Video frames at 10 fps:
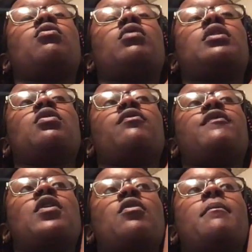on no
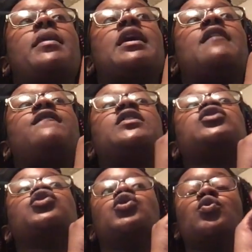phone, but if
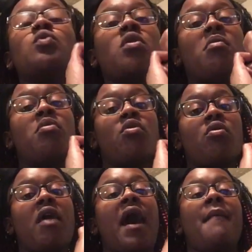it's
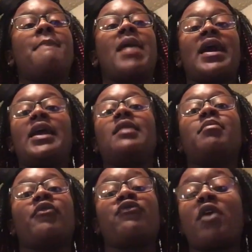doable, I might,
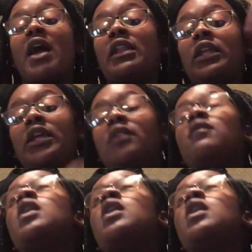before I leave,